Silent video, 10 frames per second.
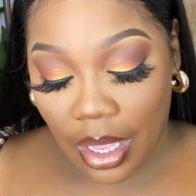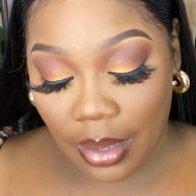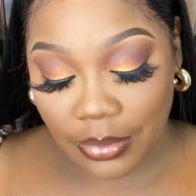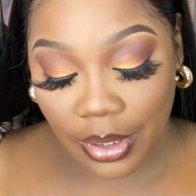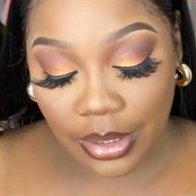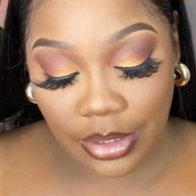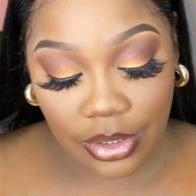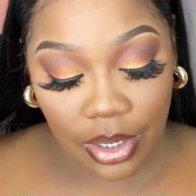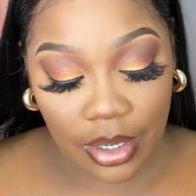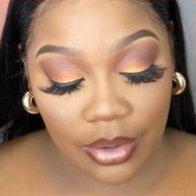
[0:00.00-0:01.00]
I'm gonna
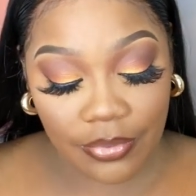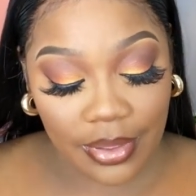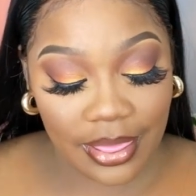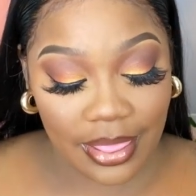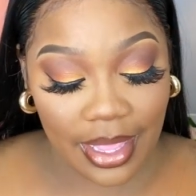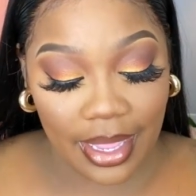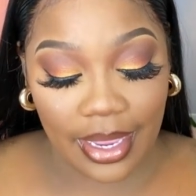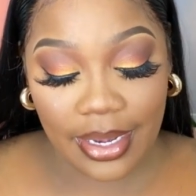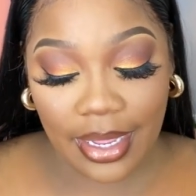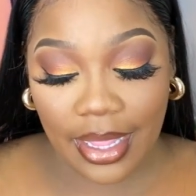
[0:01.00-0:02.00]
start off with
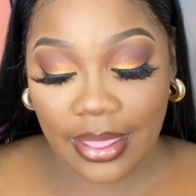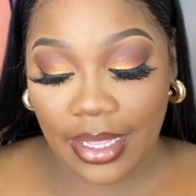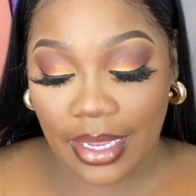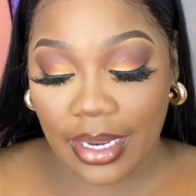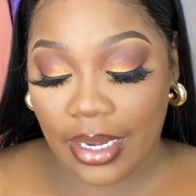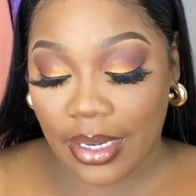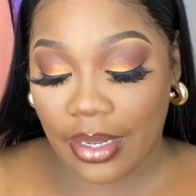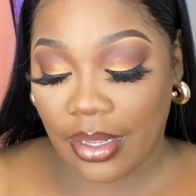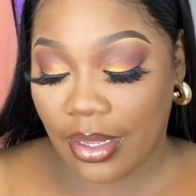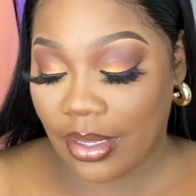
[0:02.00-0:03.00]
that and
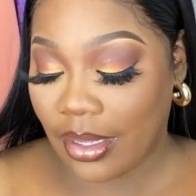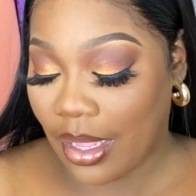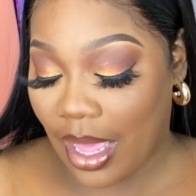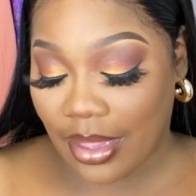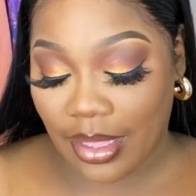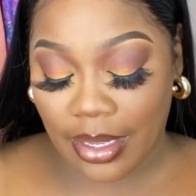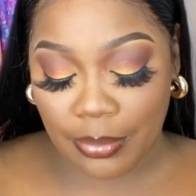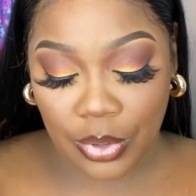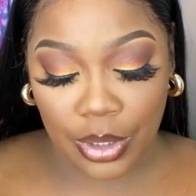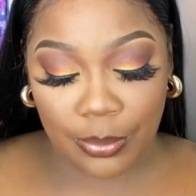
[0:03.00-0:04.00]
then I think
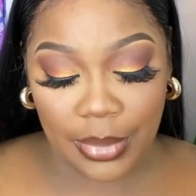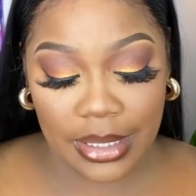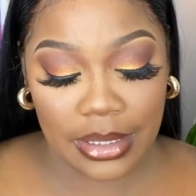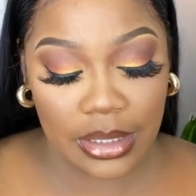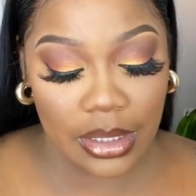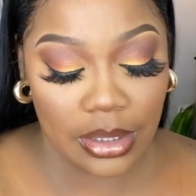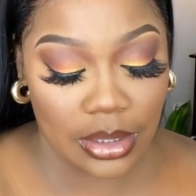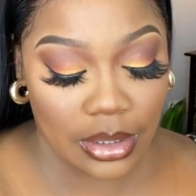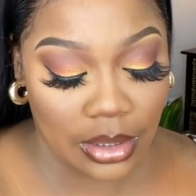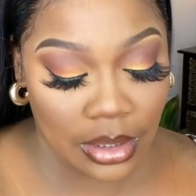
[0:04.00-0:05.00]
I'm gonna mix
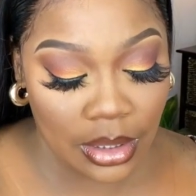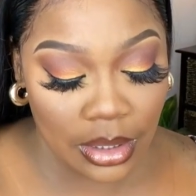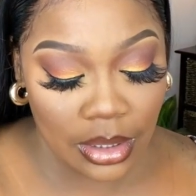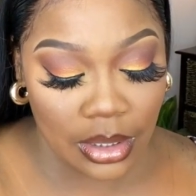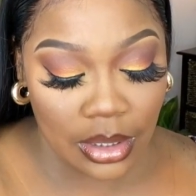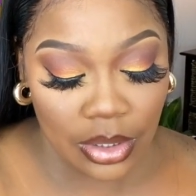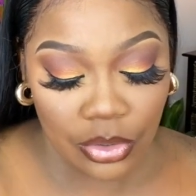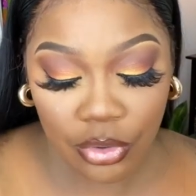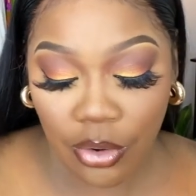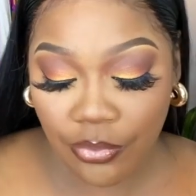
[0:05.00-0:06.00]
the
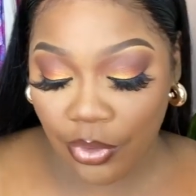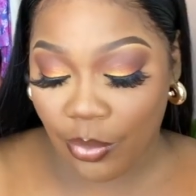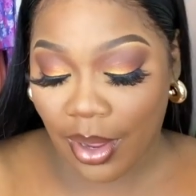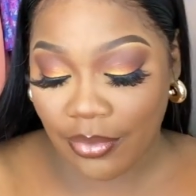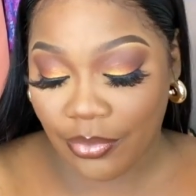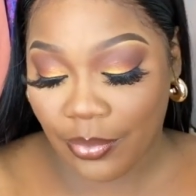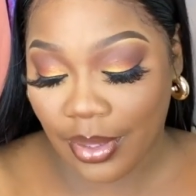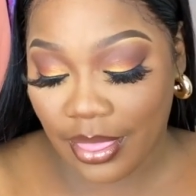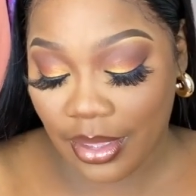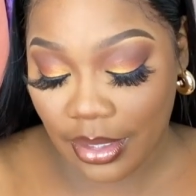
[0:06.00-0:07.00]
trophy wife
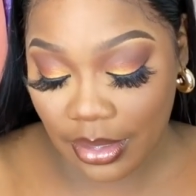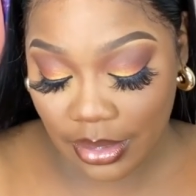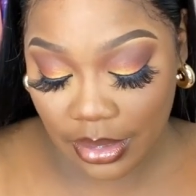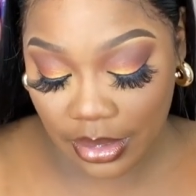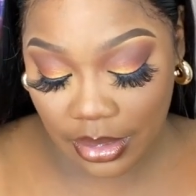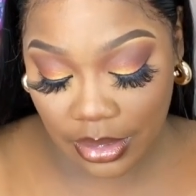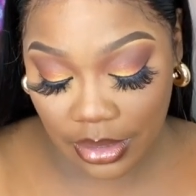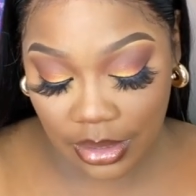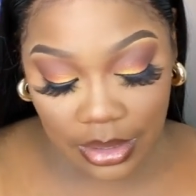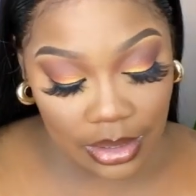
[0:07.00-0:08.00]
with it
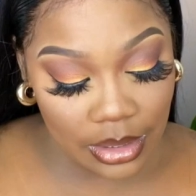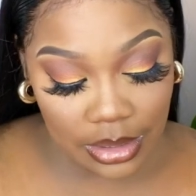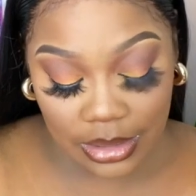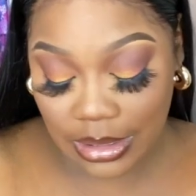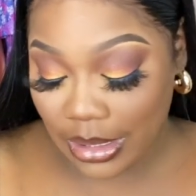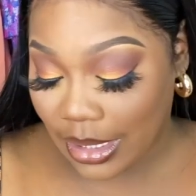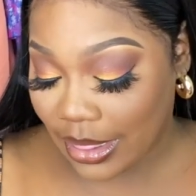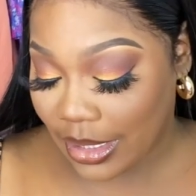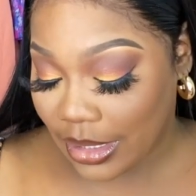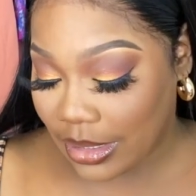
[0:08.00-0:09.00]
to
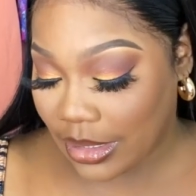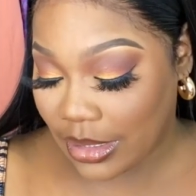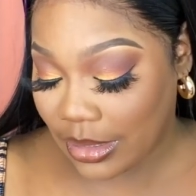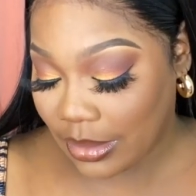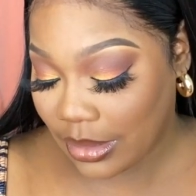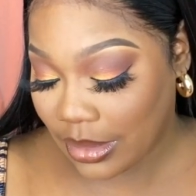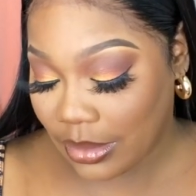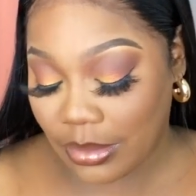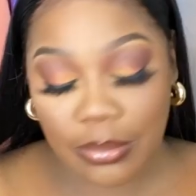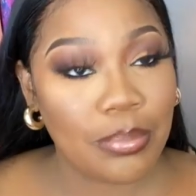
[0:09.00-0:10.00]
get this
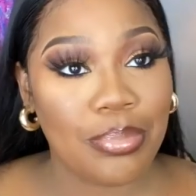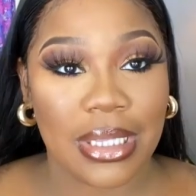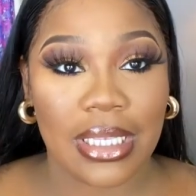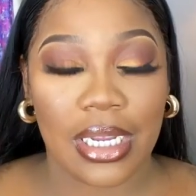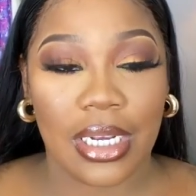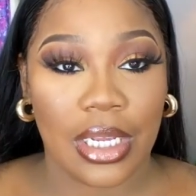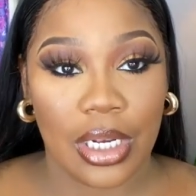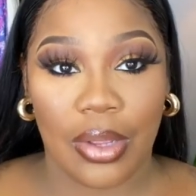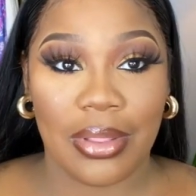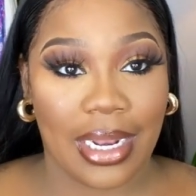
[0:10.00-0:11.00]
particular
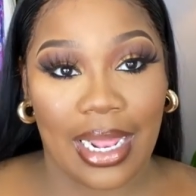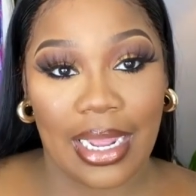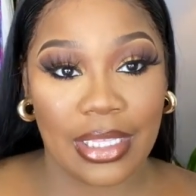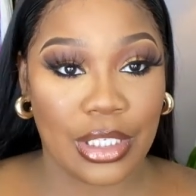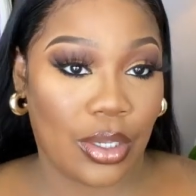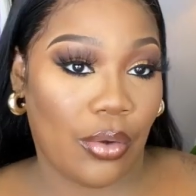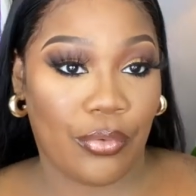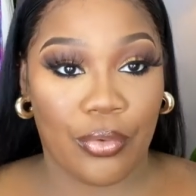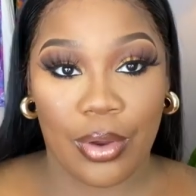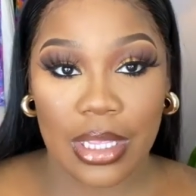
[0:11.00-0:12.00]
glow that I like to go
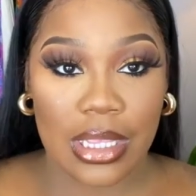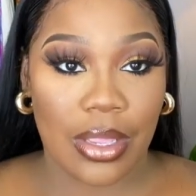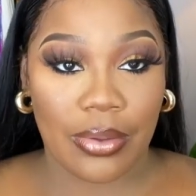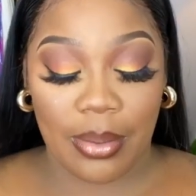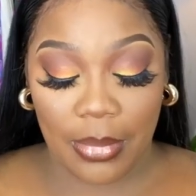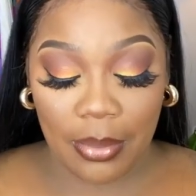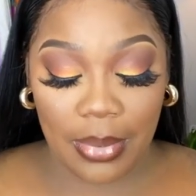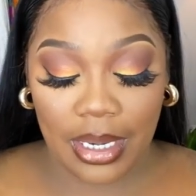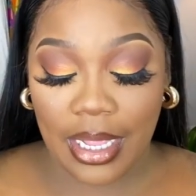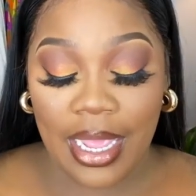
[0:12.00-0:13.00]
for so give me a
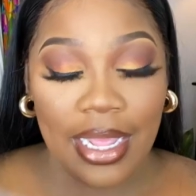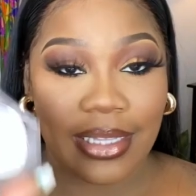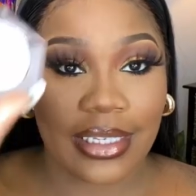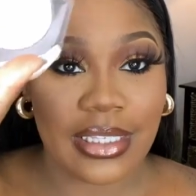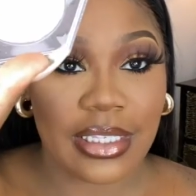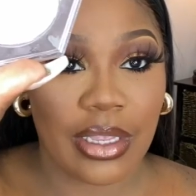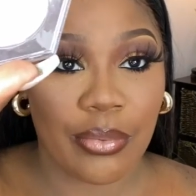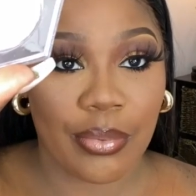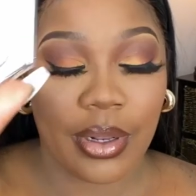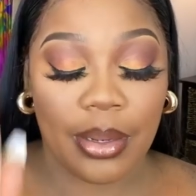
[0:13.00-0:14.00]
minute this is a
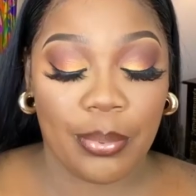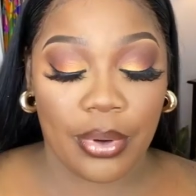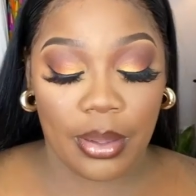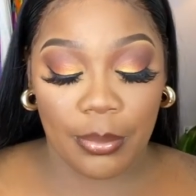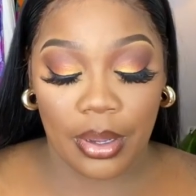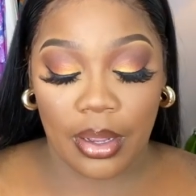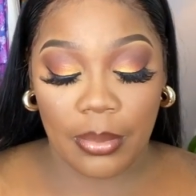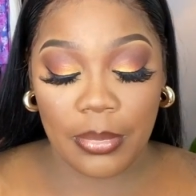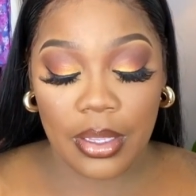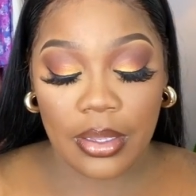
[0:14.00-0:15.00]
really pretty
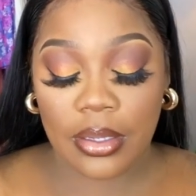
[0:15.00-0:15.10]
balm